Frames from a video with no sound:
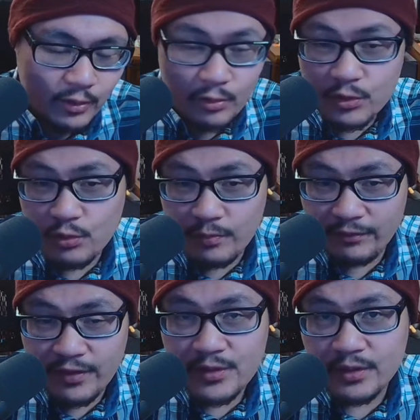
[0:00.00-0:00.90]
I know I don't show
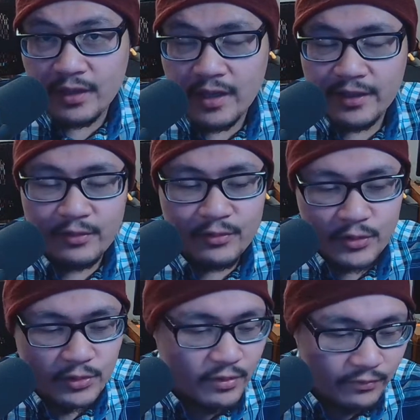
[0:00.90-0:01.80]
my face a lot. I
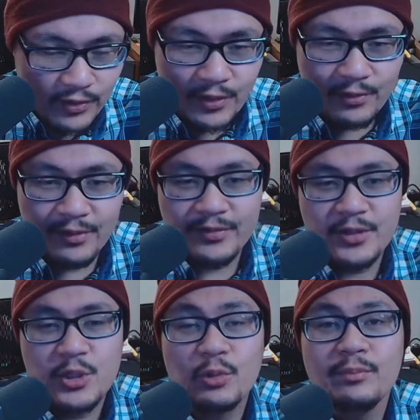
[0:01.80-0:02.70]
know there's another video
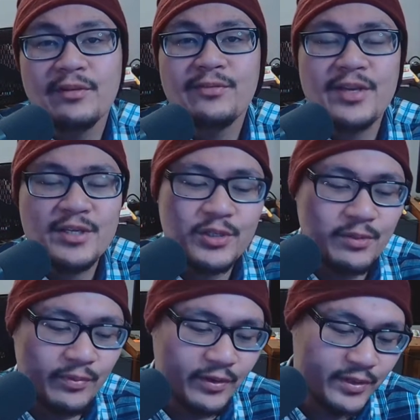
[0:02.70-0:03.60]
out there showing my
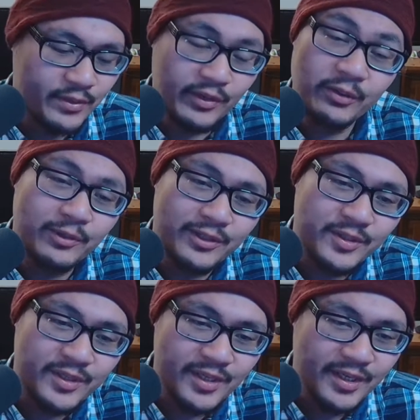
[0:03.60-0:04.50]
face, comparing some
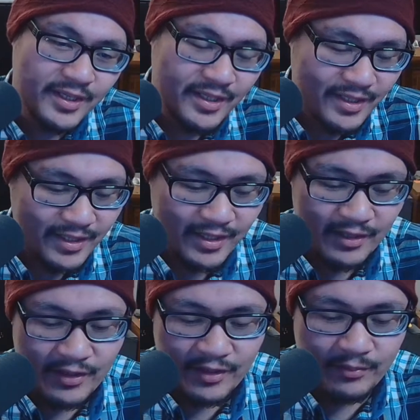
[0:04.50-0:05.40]
earbuds,
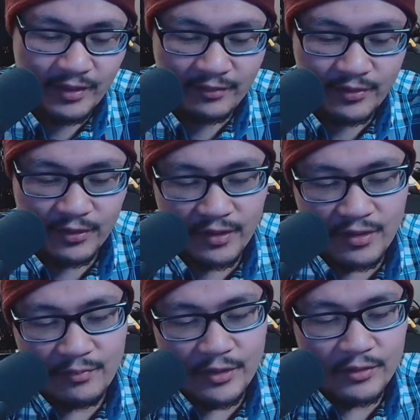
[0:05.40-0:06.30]
but I figured
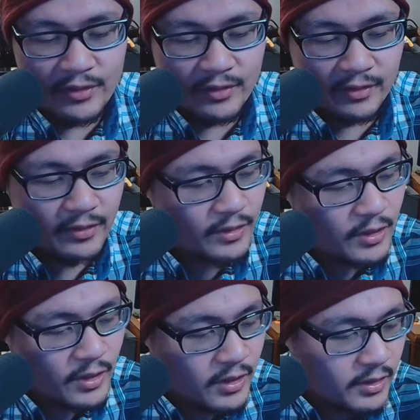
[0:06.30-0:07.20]
I'd come here to
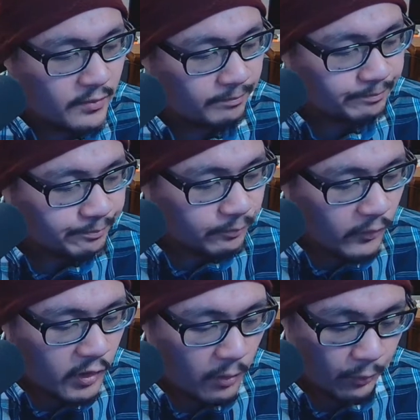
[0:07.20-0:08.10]

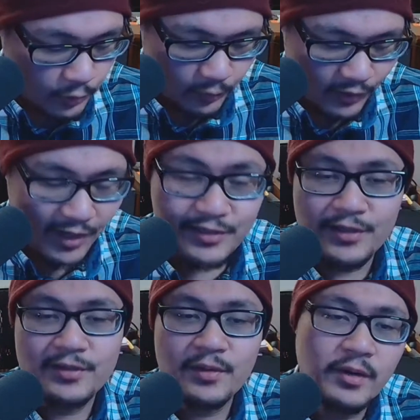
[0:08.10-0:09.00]
push more
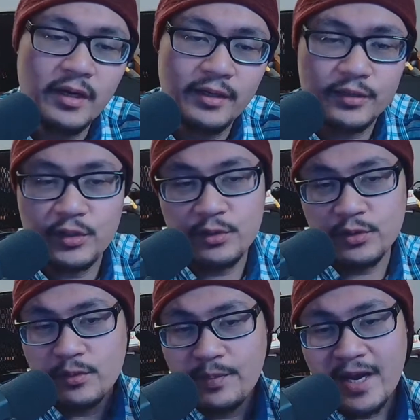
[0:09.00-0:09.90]
content.
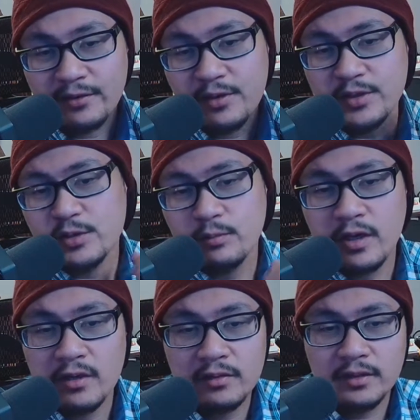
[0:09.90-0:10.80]
Excuse the background as
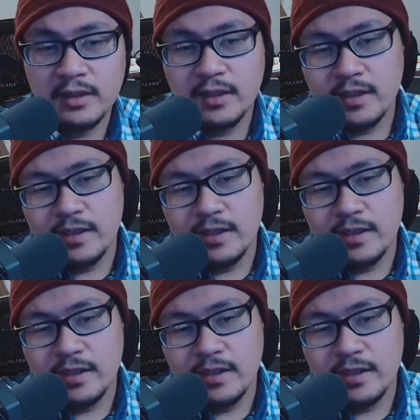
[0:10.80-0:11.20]
well.